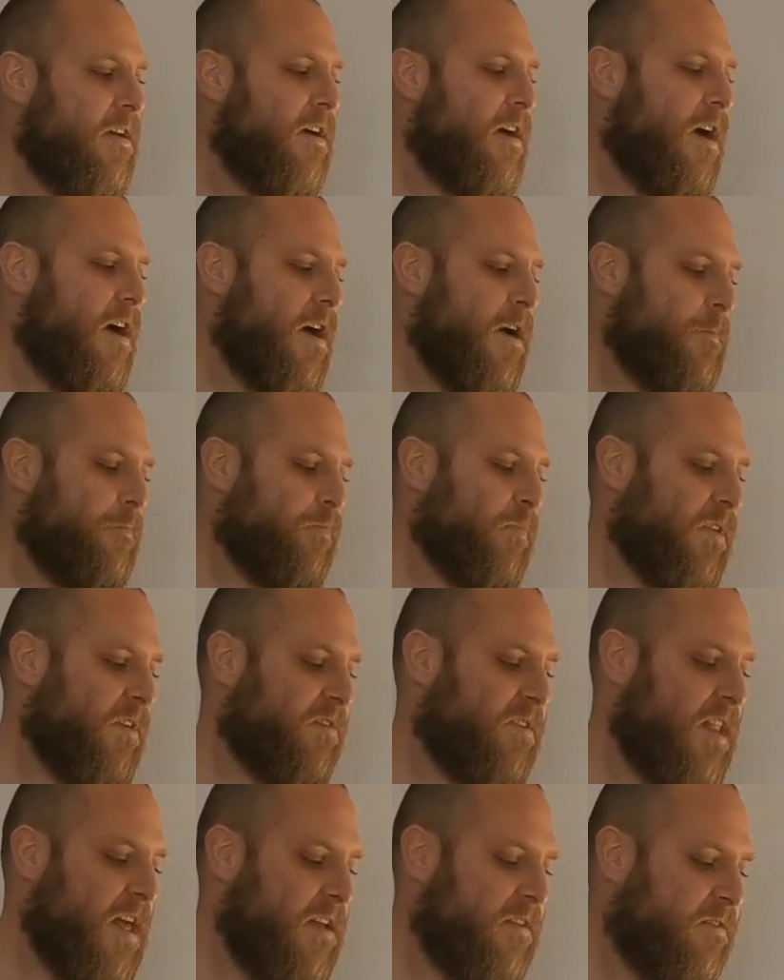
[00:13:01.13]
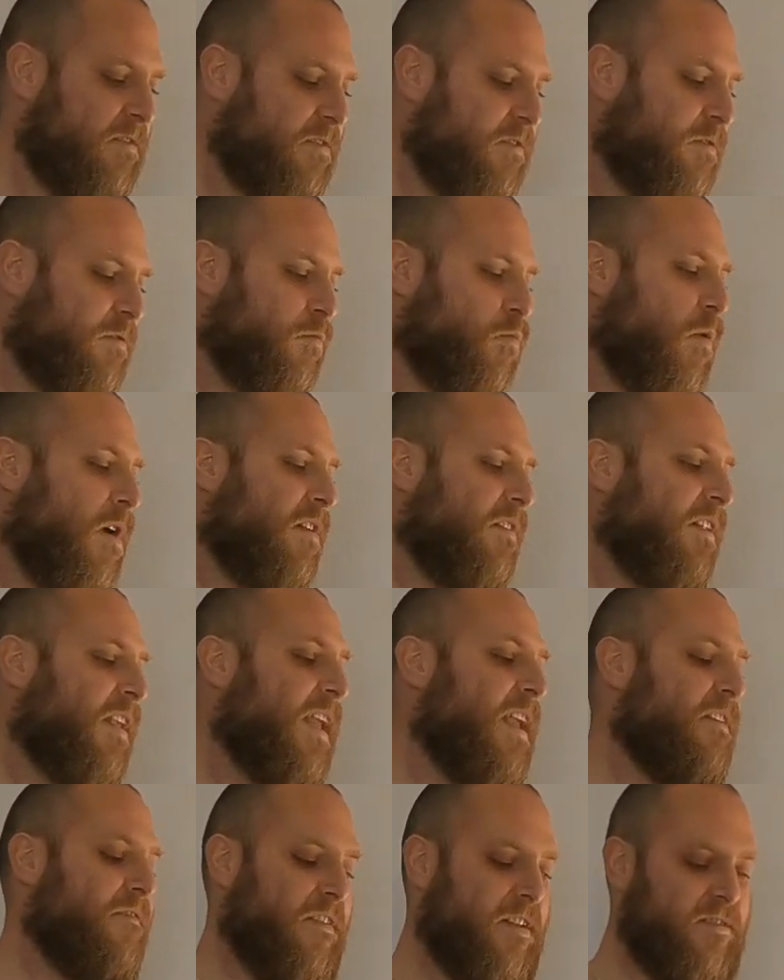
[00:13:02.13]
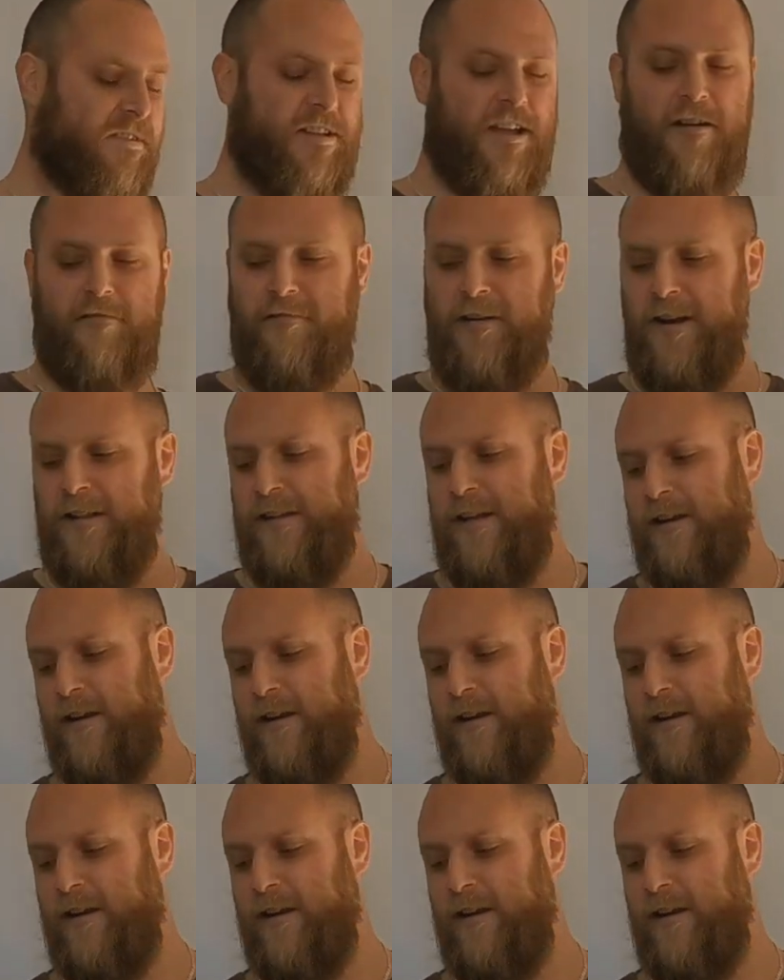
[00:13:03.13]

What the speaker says: So that's one key feature that I really did